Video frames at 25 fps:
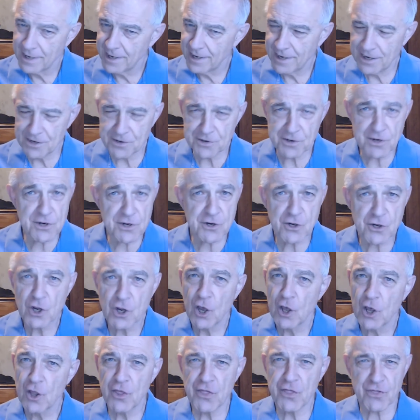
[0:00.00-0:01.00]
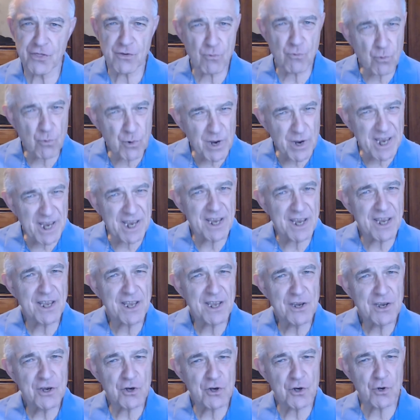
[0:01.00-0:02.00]
It's just three
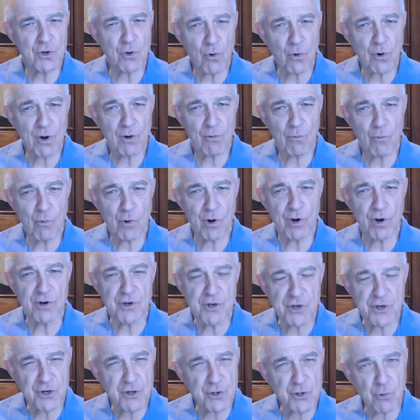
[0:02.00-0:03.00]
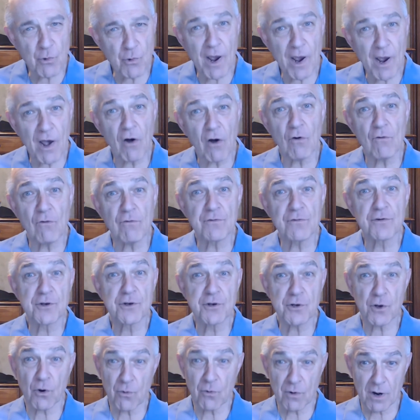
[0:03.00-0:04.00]
short words, 12
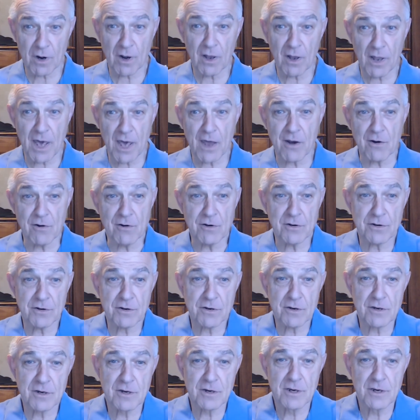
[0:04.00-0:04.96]
total letters,